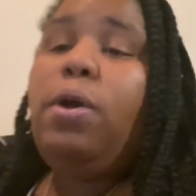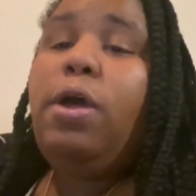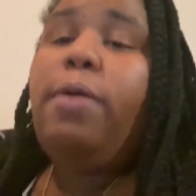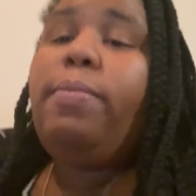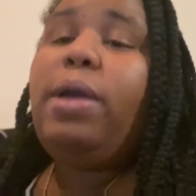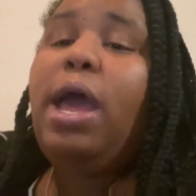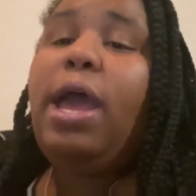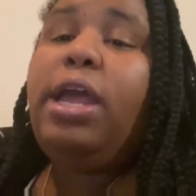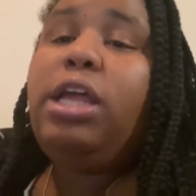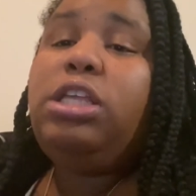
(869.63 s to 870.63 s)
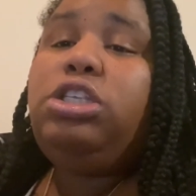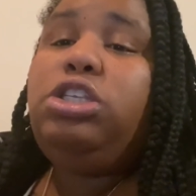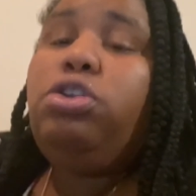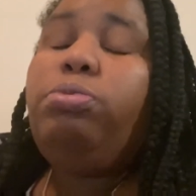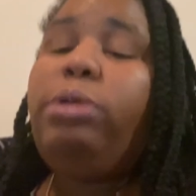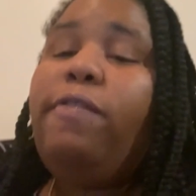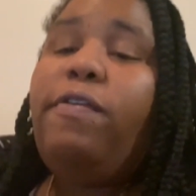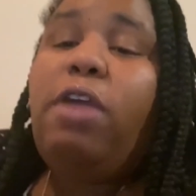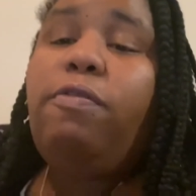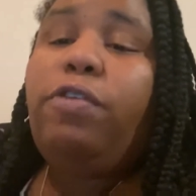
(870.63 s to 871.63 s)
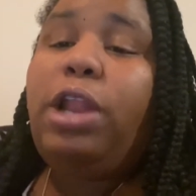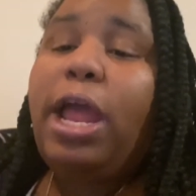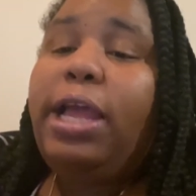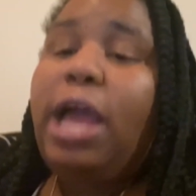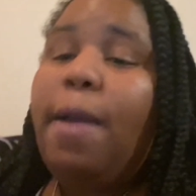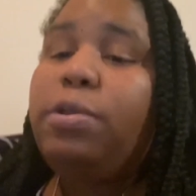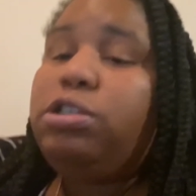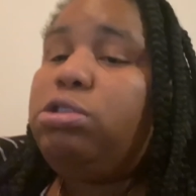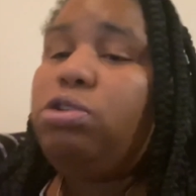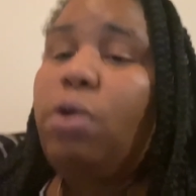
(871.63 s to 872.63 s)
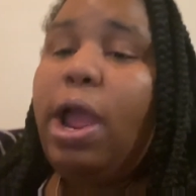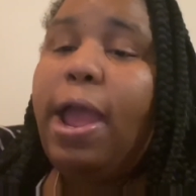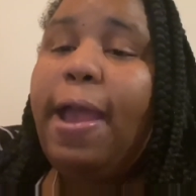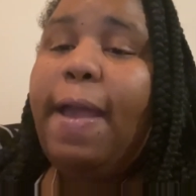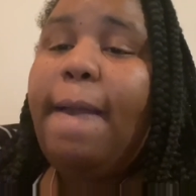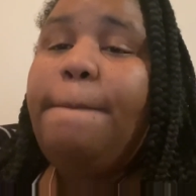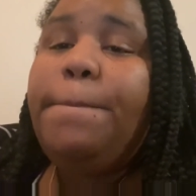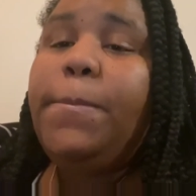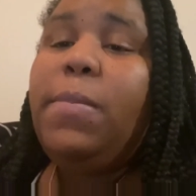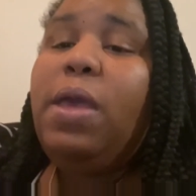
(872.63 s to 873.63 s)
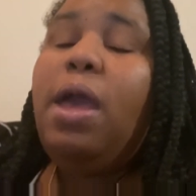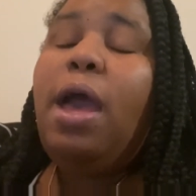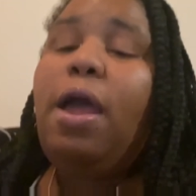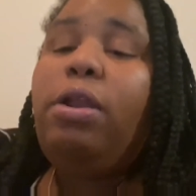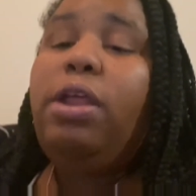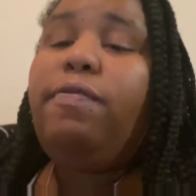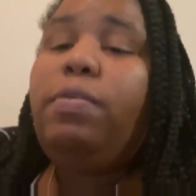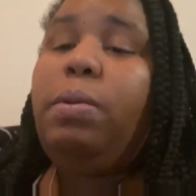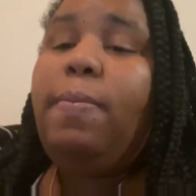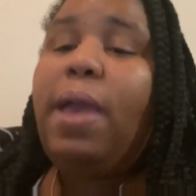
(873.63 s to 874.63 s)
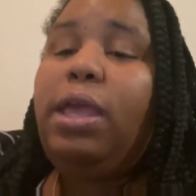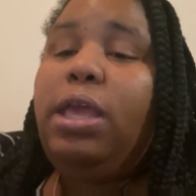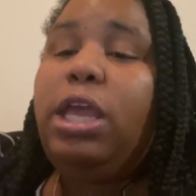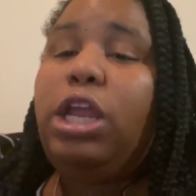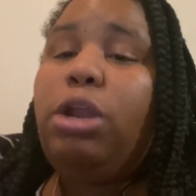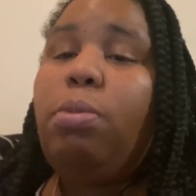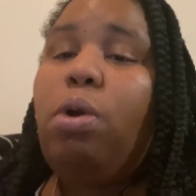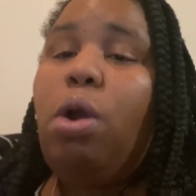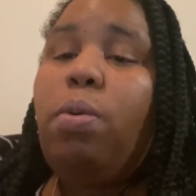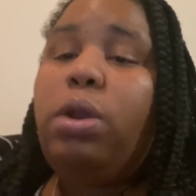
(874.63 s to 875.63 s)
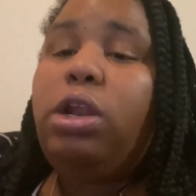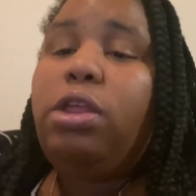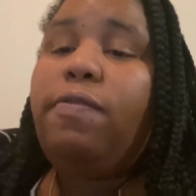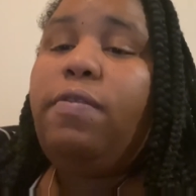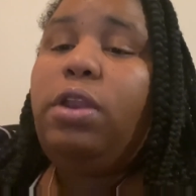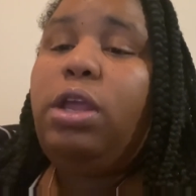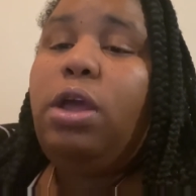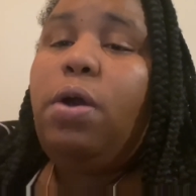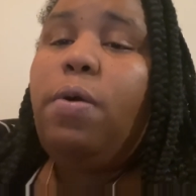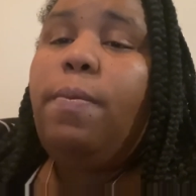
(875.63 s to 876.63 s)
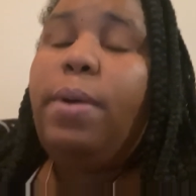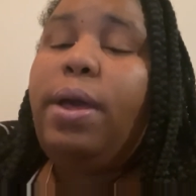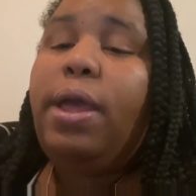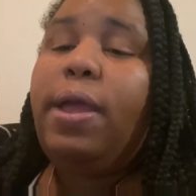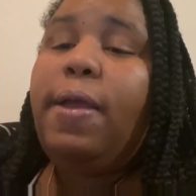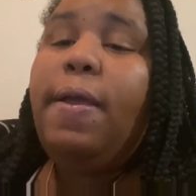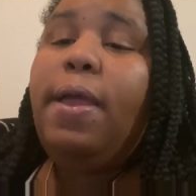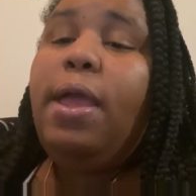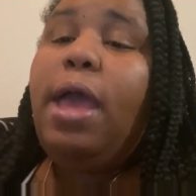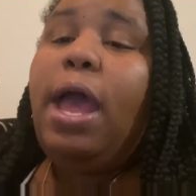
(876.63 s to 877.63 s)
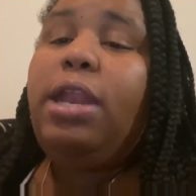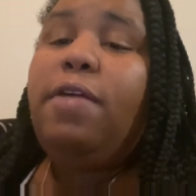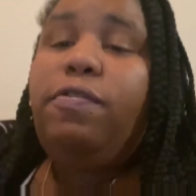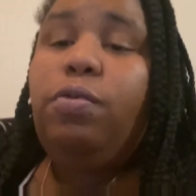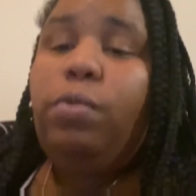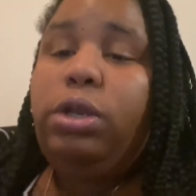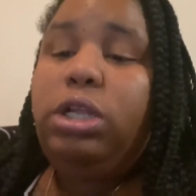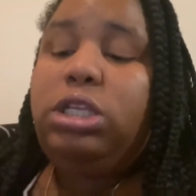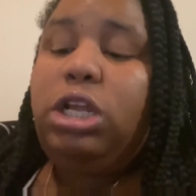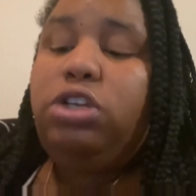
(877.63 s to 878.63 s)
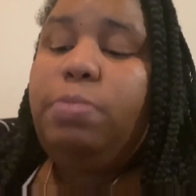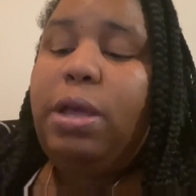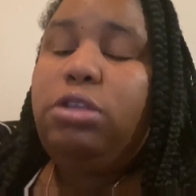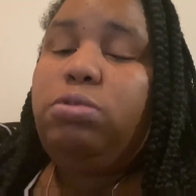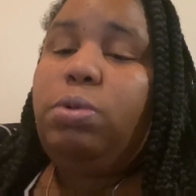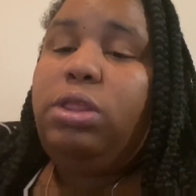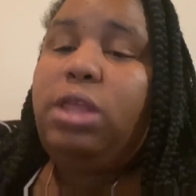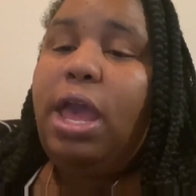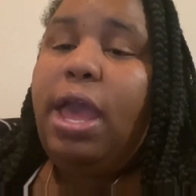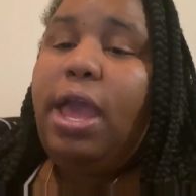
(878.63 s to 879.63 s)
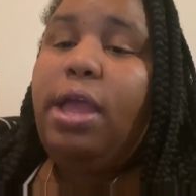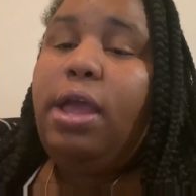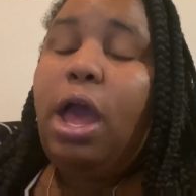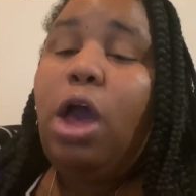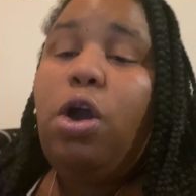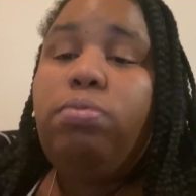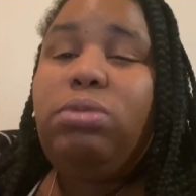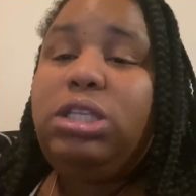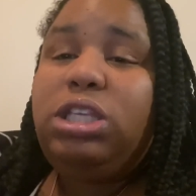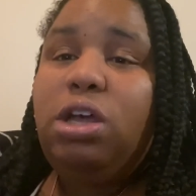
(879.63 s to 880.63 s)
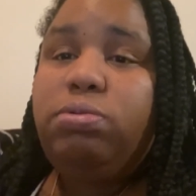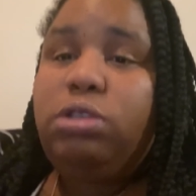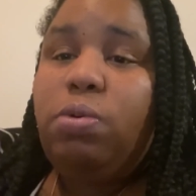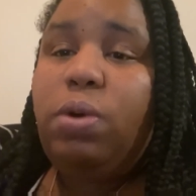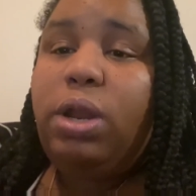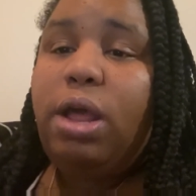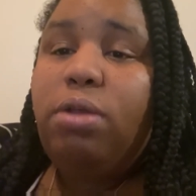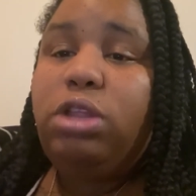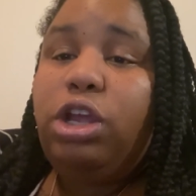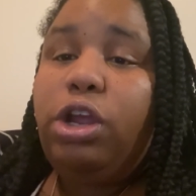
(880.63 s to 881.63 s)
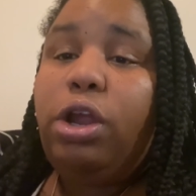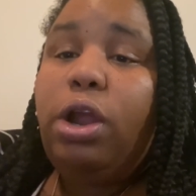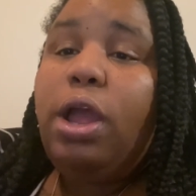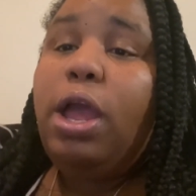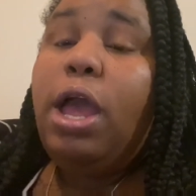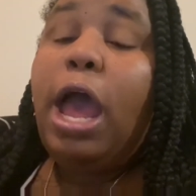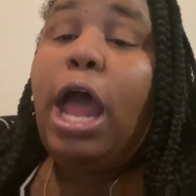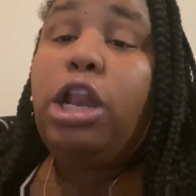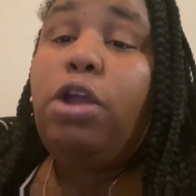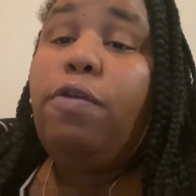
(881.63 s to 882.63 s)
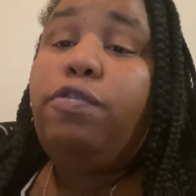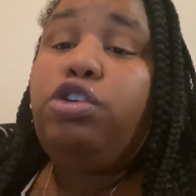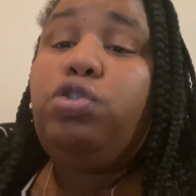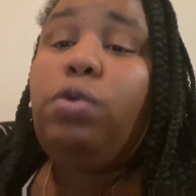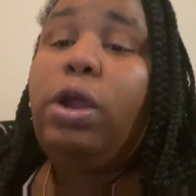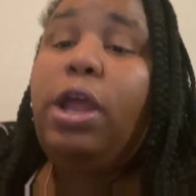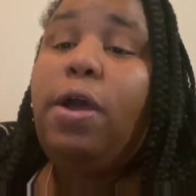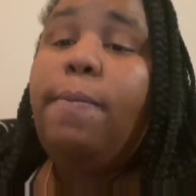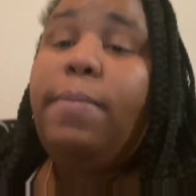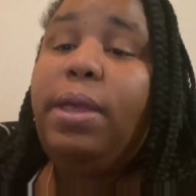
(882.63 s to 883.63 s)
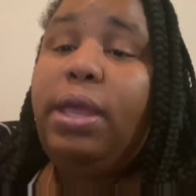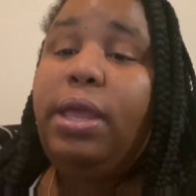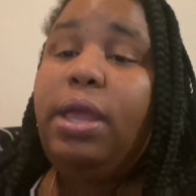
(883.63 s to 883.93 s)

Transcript: guys, do me a favor, like, comment, subscribe. I'll definitely be back again tomorrow with another video, but I definitely wanted to touch base with that. I hope this helps someone out there. I know for sure it helped me,